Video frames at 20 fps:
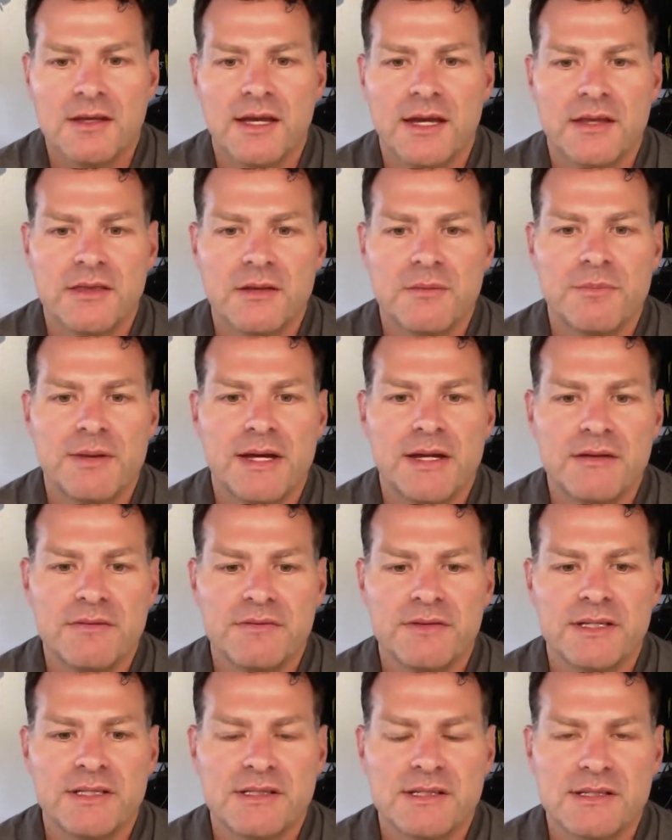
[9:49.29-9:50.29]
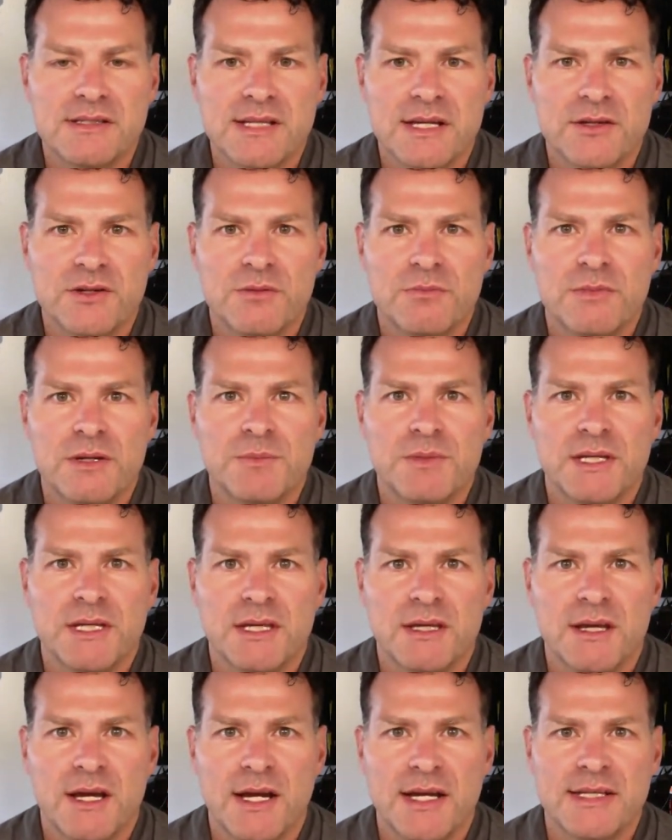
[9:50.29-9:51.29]
And the benefits is that you're
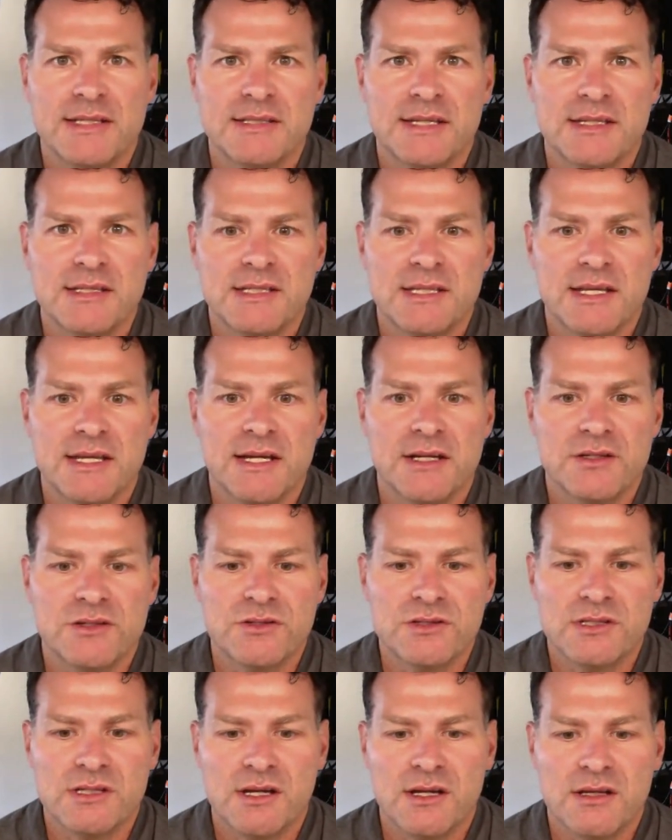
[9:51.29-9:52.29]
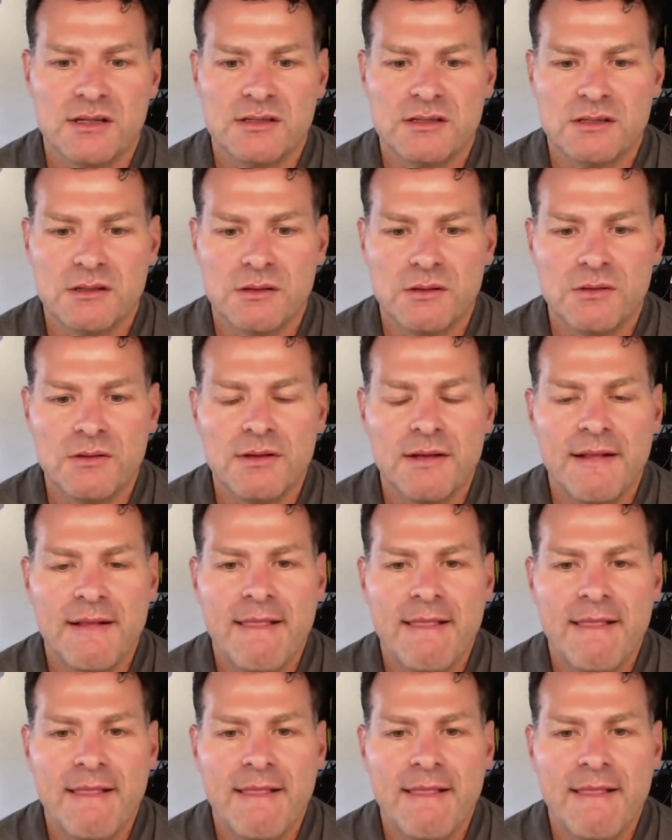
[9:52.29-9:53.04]
mimicking high intensity exercise. So